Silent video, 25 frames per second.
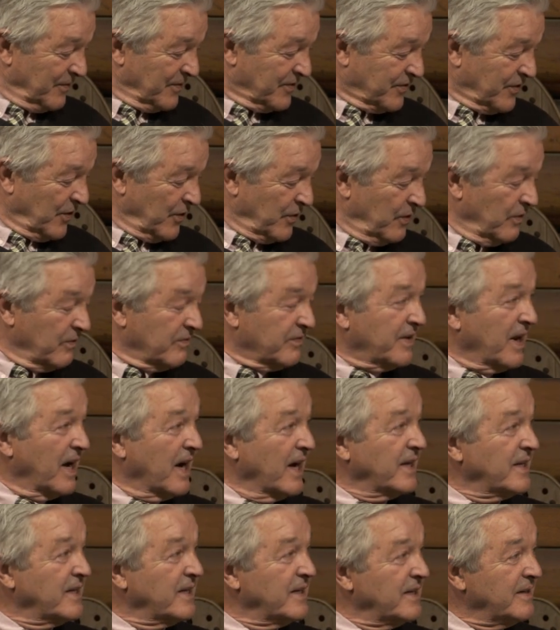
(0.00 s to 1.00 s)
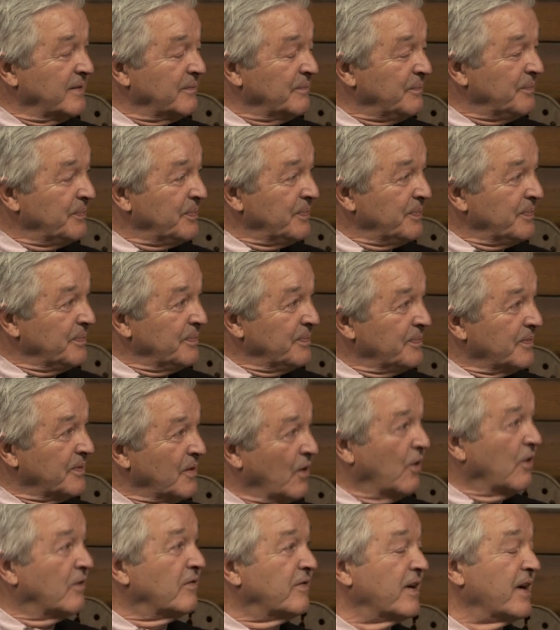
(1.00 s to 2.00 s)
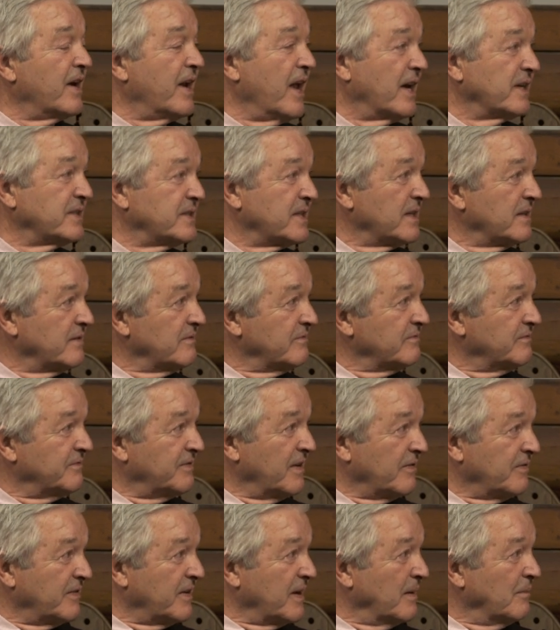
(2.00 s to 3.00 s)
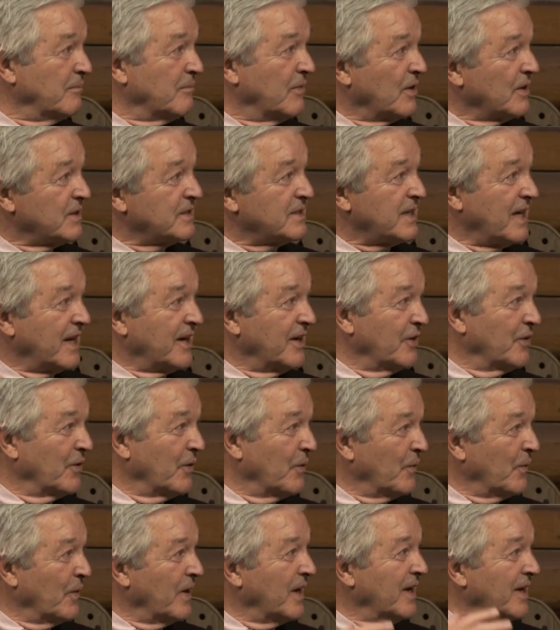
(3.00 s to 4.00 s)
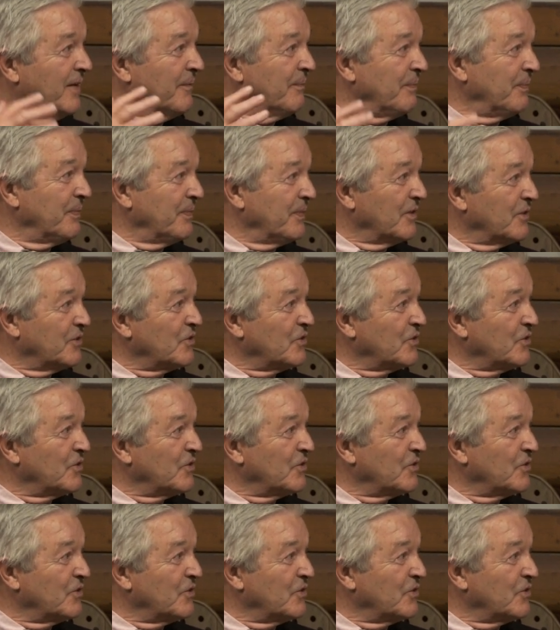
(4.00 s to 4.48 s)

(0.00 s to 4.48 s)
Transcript: So you've okay. done over a dozen, 15 books. I don't know. 22.